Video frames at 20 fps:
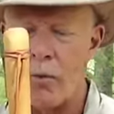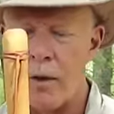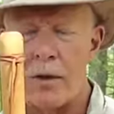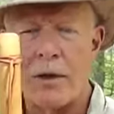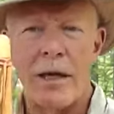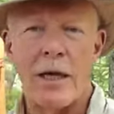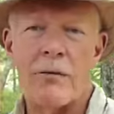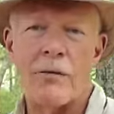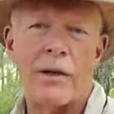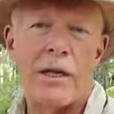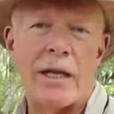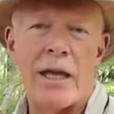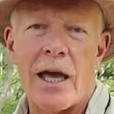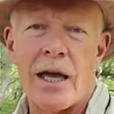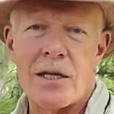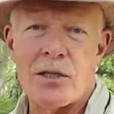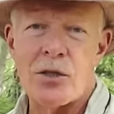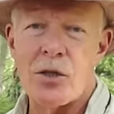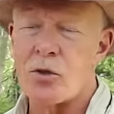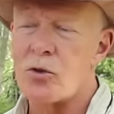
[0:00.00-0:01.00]
Well, everything
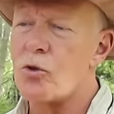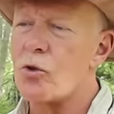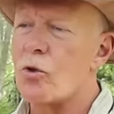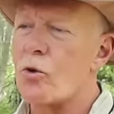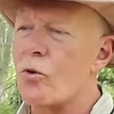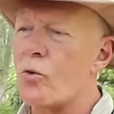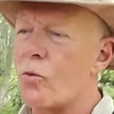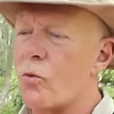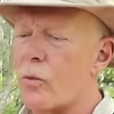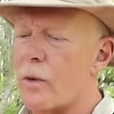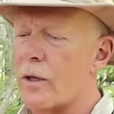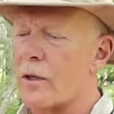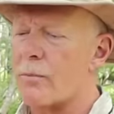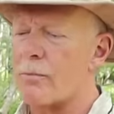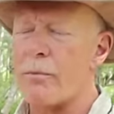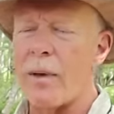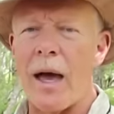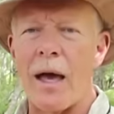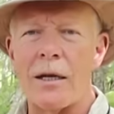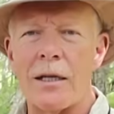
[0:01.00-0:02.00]
has to do with
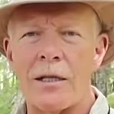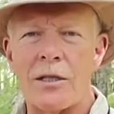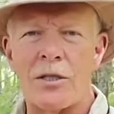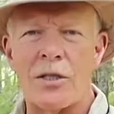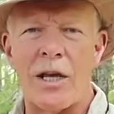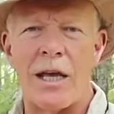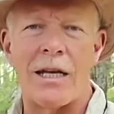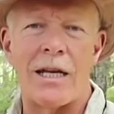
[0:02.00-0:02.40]
balance